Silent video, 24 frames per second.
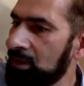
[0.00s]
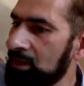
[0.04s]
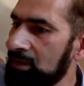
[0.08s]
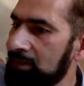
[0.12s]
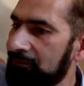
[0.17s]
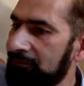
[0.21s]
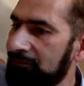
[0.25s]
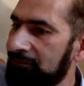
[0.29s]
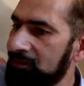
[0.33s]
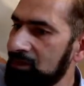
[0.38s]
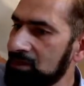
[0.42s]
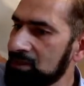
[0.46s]

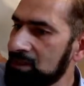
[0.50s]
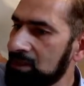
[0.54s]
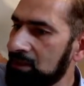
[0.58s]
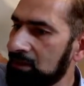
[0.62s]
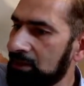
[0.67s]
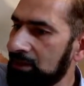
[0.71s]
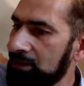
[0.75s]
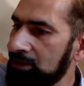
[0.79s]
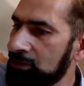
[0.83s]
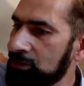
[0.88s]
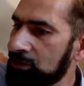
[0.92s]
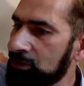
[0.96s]
first thing
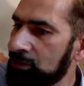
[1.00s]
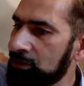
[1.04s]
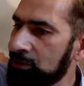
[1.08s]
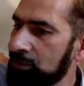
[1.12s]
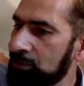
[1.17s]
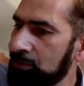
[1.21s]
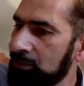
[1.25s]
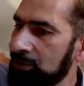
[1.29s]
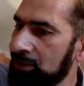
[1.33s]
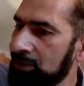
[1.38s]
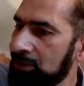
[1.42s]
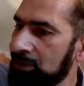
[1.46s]
I need to
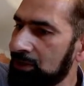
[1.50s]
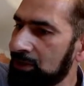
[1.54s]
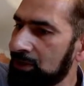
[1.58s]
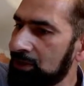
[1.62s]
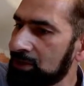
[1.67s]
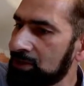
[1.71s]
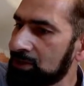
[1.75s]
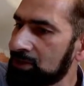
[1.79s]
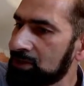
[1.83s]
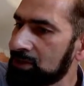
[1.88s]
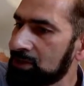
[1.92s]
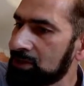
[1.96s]
do
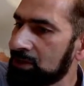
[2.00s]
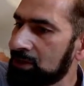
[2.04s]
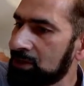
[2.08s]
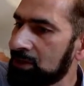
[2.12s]
is